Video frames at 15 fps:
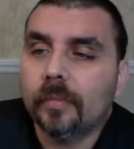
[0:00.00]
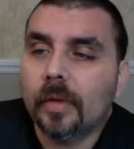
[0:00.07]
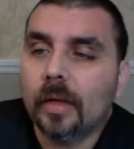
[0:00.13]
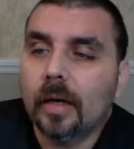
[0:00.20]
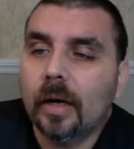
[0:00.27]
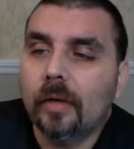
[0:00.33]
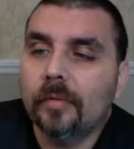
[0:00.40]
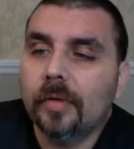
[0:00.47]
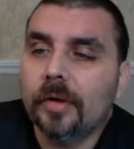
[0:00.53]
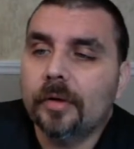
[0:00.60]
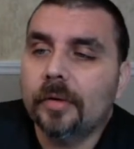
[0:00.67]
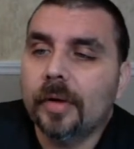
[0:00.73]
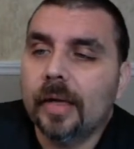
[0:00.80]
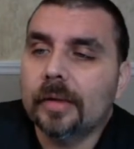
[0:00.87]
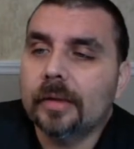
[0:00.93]
Javier
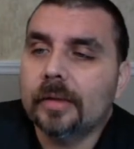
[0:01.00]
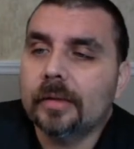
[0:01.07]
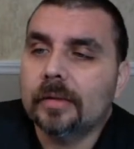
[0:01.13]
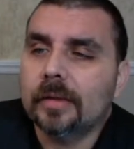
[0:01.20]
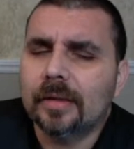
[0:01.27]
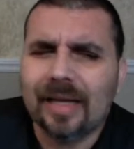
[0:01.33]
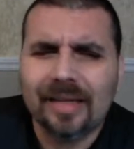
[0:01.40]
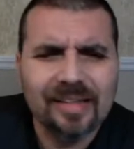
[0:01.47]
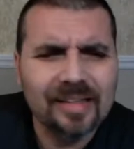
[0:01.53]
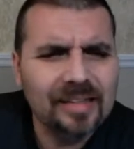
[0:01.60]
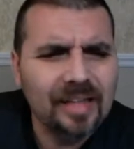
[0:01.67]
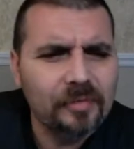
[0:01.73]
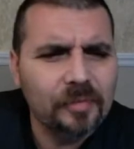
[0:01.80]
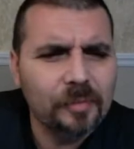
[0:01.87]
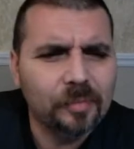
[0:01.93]
Hernandez, I think
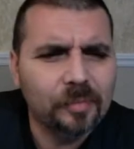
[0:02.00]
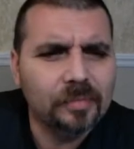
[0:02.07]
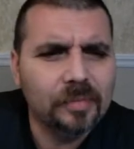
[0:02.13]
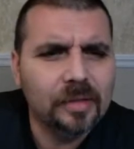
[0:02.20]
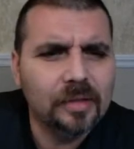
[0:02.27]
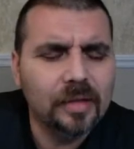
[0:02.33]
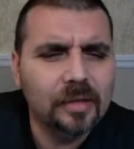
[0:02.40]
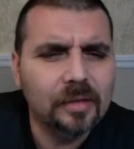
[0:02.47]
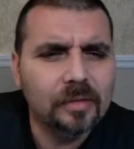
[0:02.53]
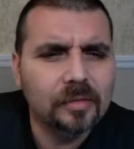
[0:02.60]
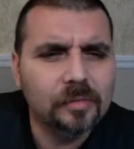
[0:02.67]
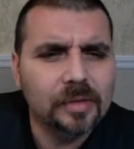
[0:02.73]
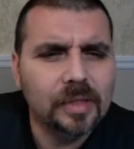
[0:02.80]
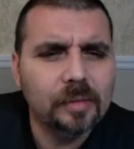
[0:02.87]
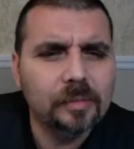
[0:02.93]
it
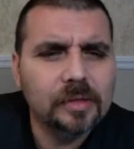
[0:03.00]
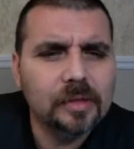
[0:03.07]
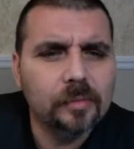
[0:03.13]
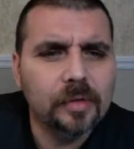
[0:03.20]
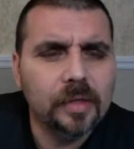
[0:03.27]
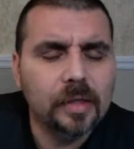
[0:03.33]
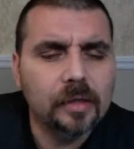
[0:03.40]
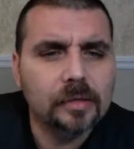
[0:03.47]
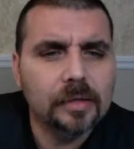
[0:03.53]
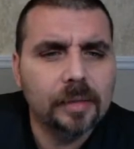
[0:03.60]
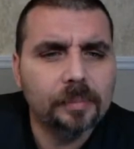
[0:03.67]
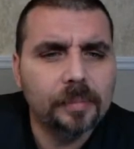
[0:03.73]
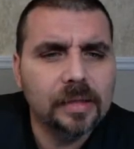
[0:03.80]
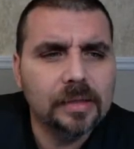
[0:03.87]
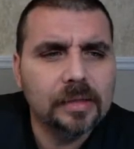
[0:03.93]
was him and someone else, and they
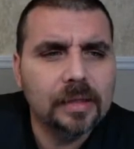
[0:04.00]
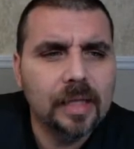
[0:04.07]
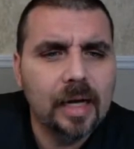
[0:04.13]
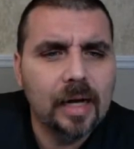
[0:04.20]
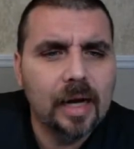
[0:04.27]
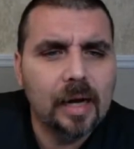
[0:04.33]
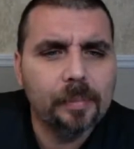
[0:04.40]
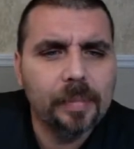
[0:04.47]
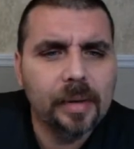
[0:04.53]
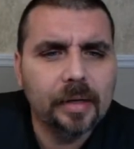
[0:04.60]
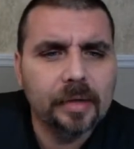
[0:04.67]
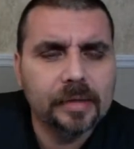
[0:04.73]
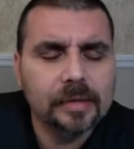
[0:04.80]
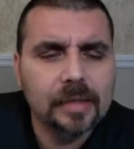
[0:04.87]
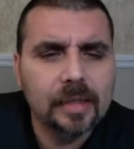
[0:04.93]
busted that hot pot
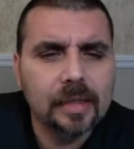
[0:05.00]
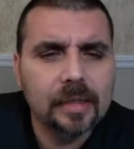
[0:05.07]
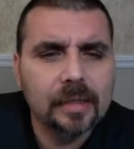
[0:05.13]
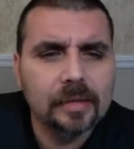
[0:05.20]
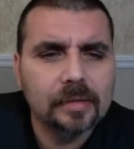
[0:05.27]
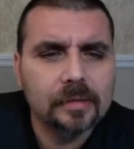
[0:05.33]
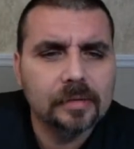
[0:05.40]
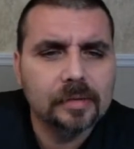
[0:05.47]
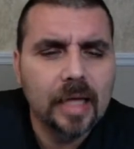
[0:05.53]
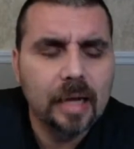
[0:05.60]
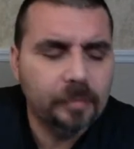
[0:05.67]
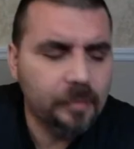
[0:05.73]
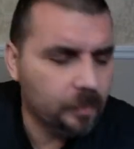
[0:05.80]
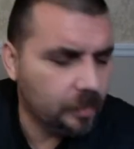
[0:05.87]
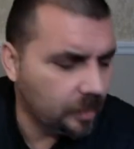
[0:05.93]
on his head and
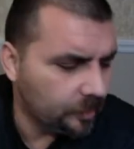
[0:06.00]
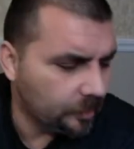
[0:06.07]
stabbed him up,